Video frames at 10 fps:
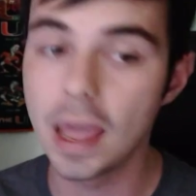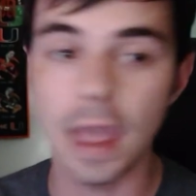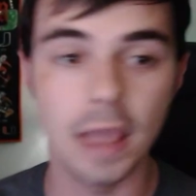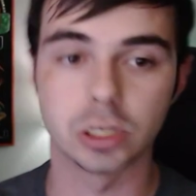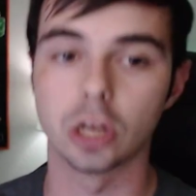
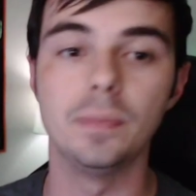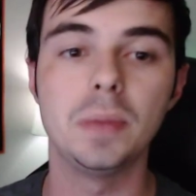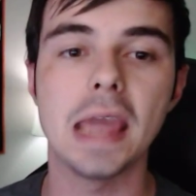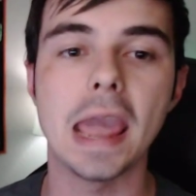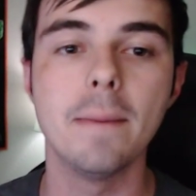It's going to
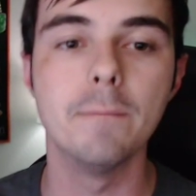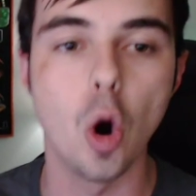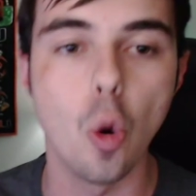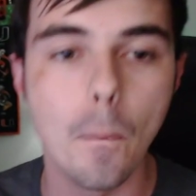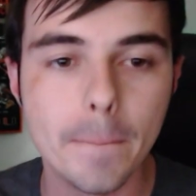be a
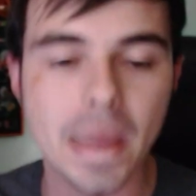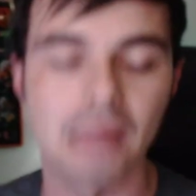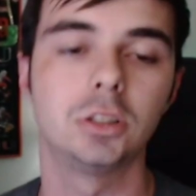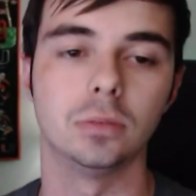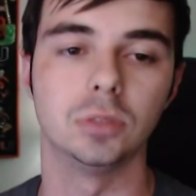
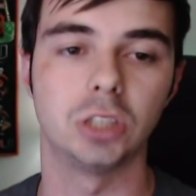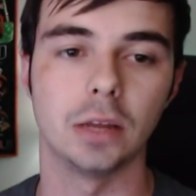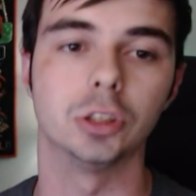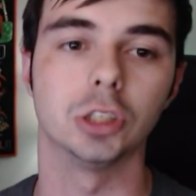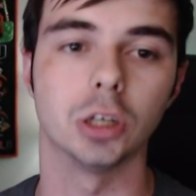momentum
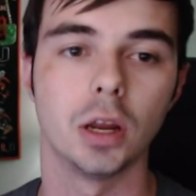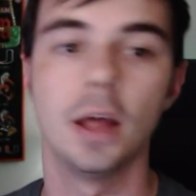changer.